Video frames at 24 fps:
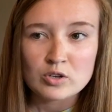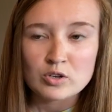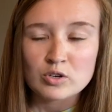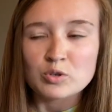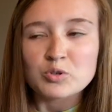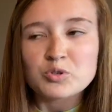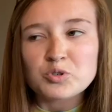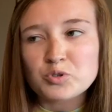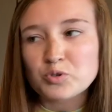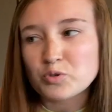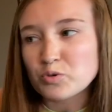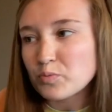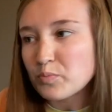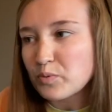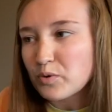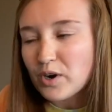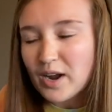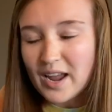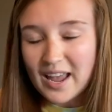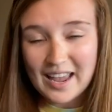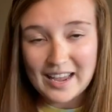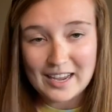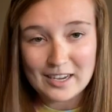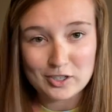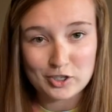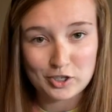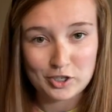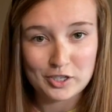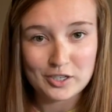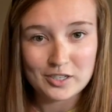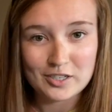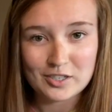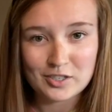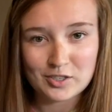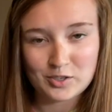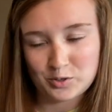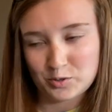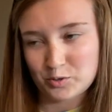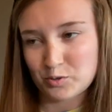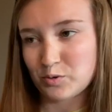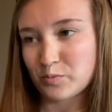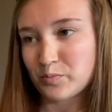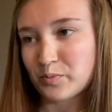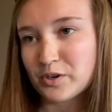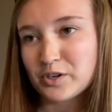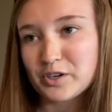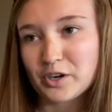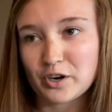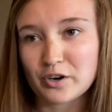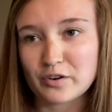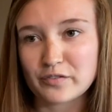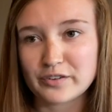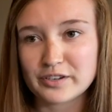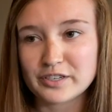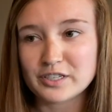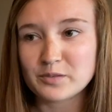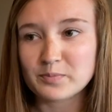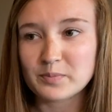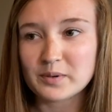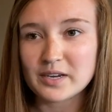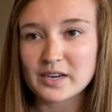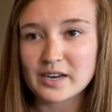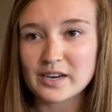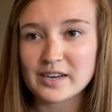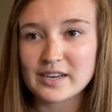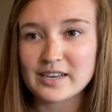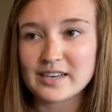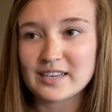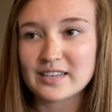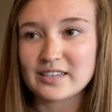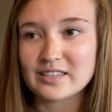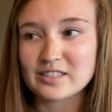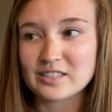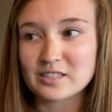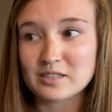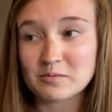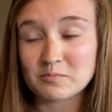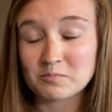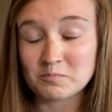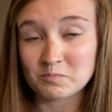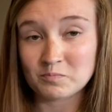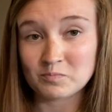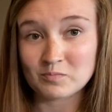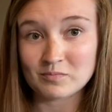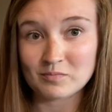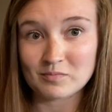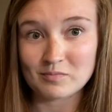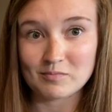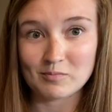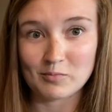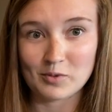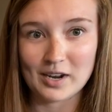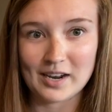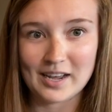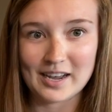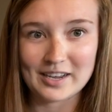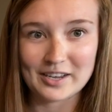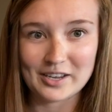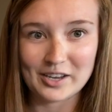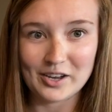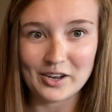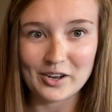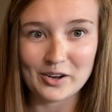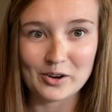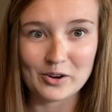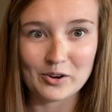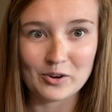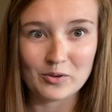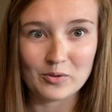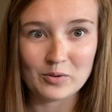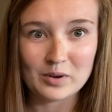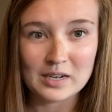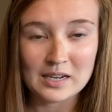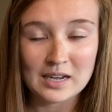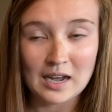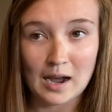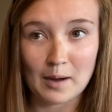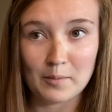super anxious, super nervous because when I go,